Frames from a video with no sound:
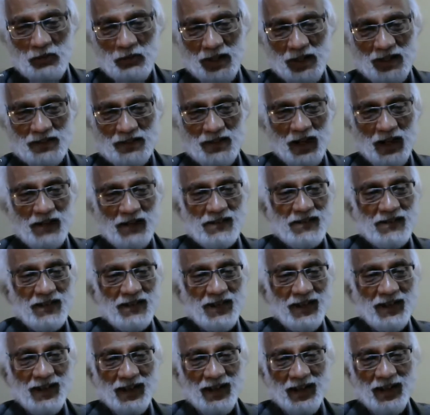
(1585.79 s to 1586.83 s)
a
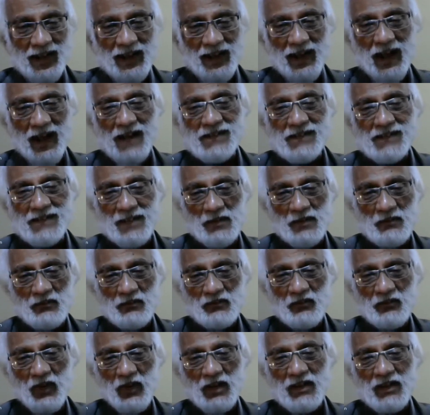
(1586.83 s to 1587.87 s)
chancellor, I asked him,
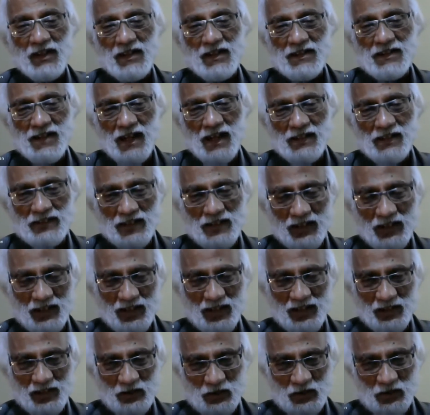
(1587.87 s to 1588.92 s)
"What the chancellor
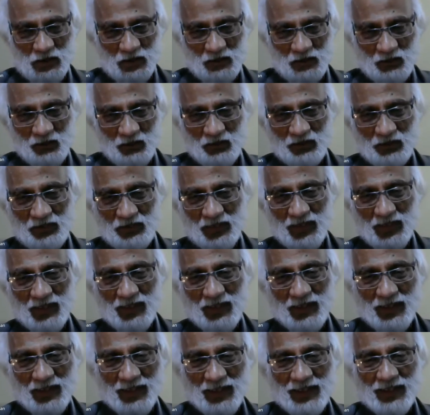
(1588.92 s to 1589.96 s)
is?
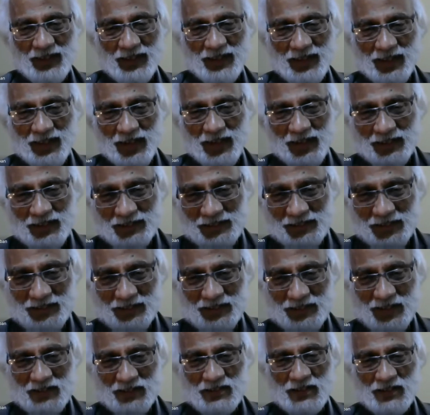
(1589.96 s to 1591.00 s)
Uh, is it
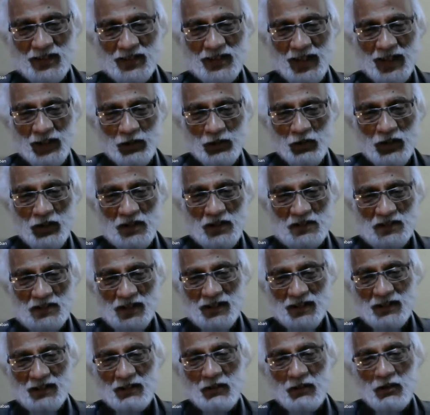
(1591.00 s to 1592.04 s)
just a decoration,
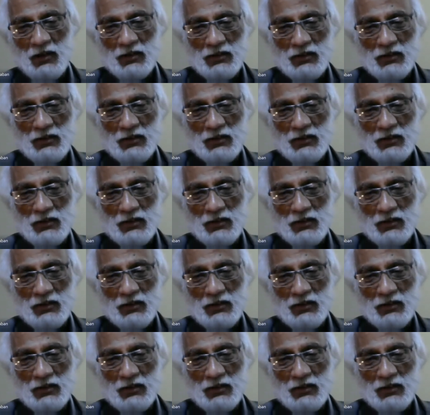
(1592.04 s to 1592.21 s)
you know?